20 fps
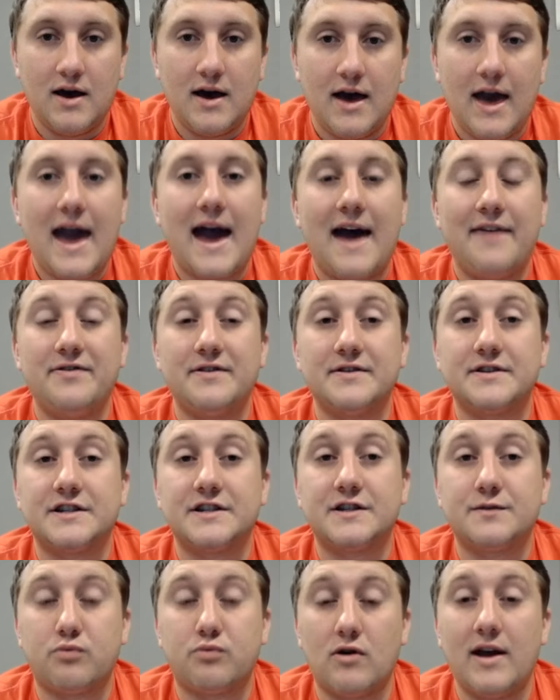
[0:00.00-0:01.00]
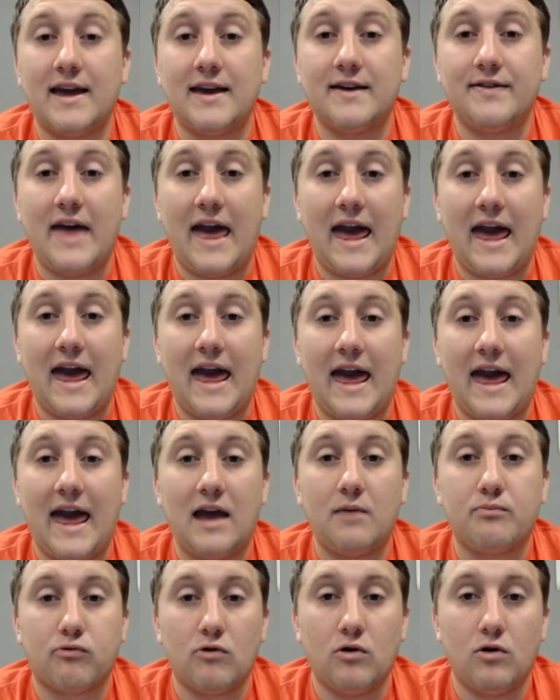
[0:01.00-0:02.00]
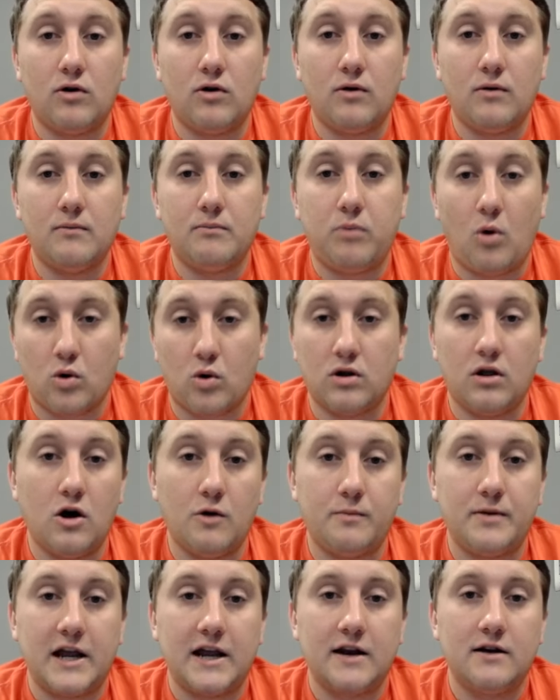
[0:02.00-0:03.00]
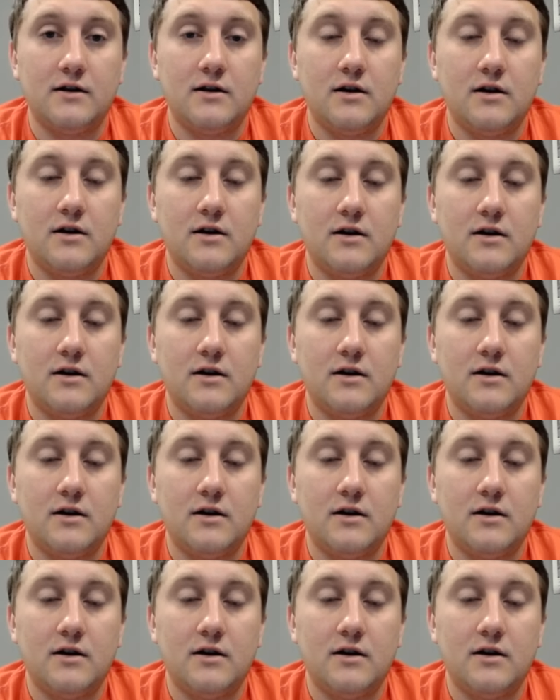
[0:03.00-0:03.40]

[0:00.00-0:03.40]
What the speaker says: at the spring in the April portal opening,